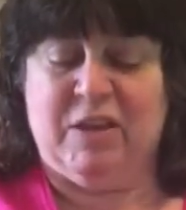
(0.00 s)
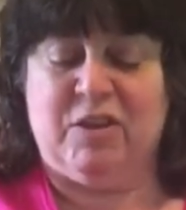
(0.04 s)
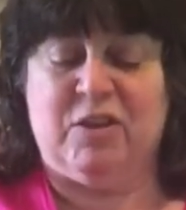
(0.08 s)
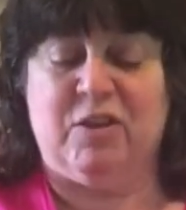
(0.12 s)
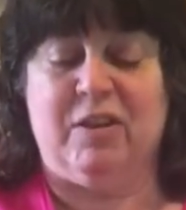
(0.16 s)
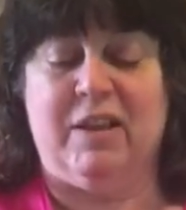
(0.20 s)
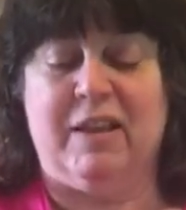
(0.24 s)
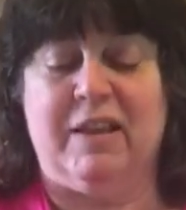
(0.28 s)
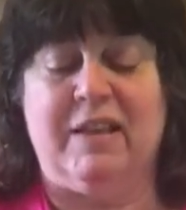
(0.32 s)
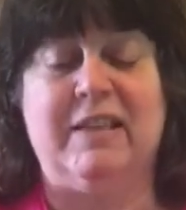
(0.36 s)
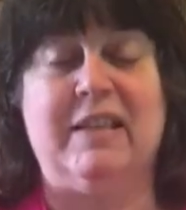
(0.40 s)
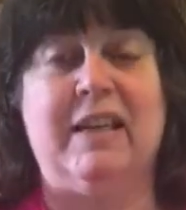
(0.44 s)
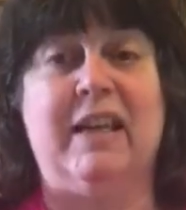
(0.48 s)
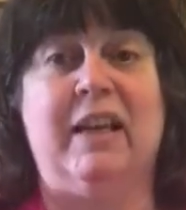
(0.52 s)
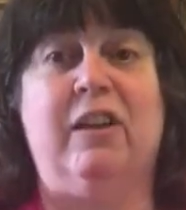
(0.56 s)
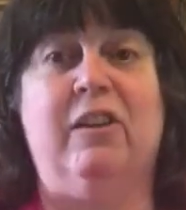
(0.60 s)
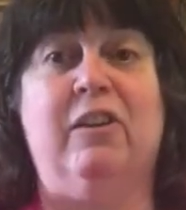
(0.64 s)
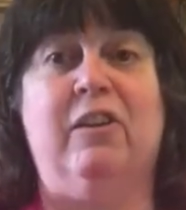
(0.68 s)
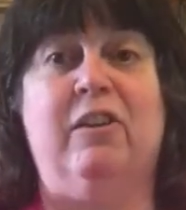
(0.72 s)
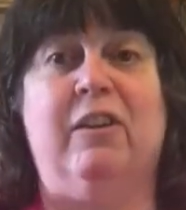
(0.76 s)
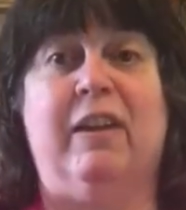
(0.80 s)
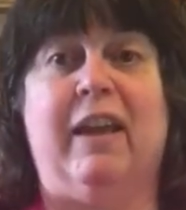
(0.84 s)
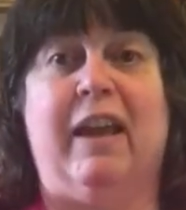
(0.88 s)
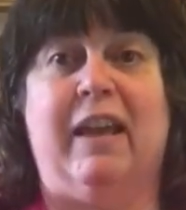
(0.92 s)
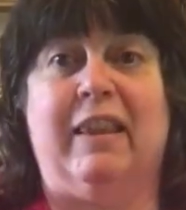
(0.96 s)
So let's take a
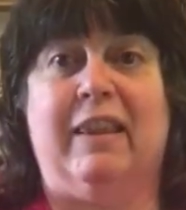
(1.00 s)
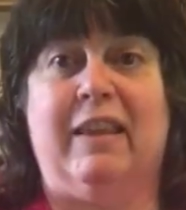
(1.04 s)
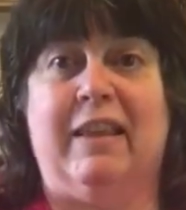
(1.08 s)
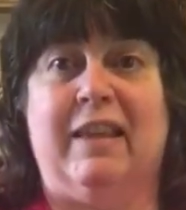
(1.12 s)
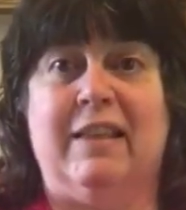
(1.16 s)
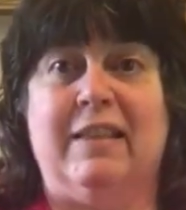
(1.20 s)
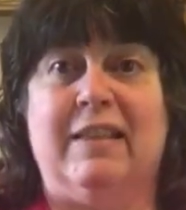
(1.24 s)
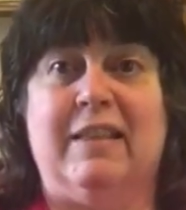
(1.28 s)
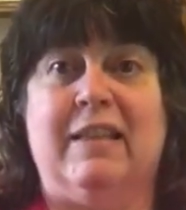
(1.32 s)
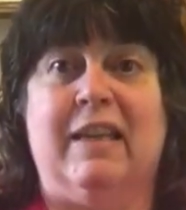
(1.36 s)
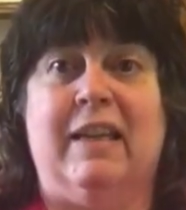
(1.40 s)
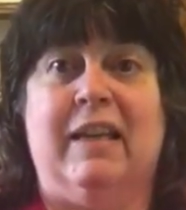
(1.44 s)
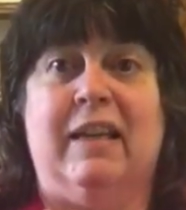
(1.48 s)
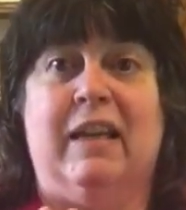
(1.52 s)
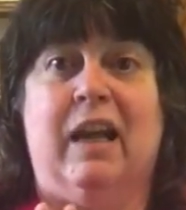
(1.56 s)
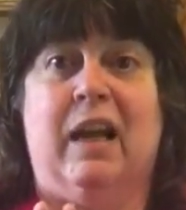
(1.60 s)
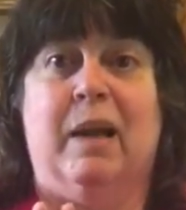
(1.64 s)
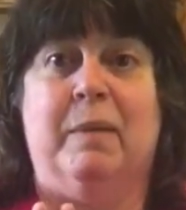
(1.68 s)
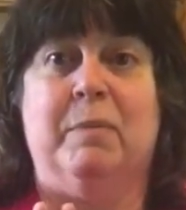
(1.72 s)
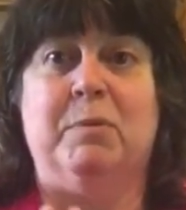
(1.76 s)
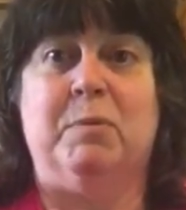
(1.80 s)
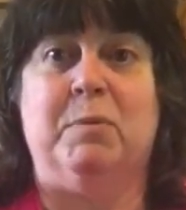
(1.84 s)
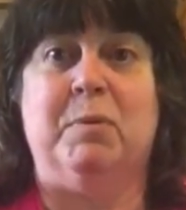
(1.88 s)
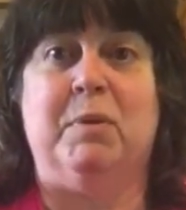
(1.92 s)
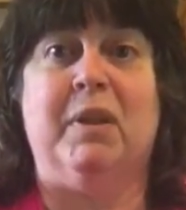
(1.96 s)
look at this. It
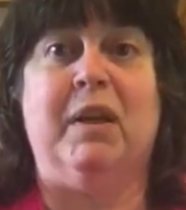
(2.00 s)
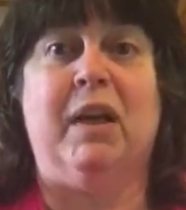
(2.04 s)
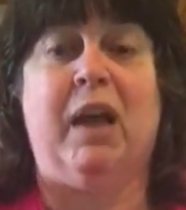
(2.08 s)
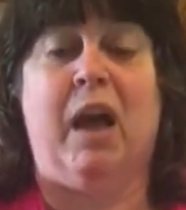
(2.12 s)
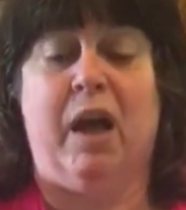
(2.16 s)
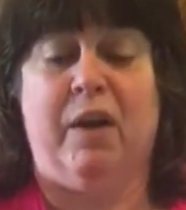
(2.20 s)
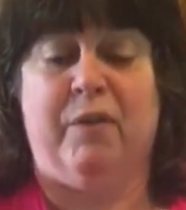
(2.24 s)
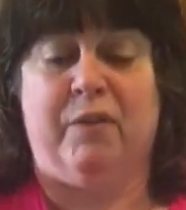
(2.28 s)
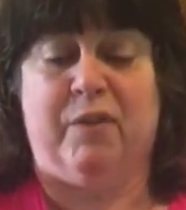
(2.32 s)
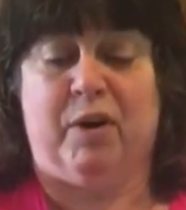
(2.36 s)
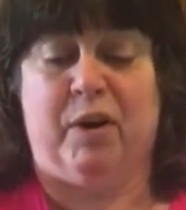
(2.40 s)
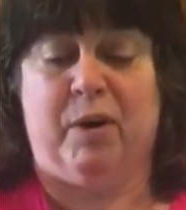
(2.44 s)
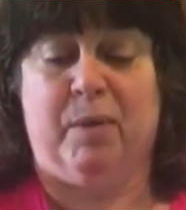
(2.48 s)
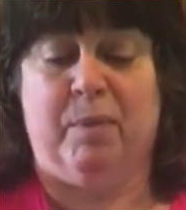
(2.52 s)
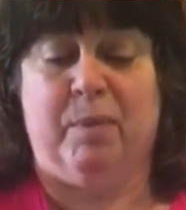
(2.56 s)
comes with a cover.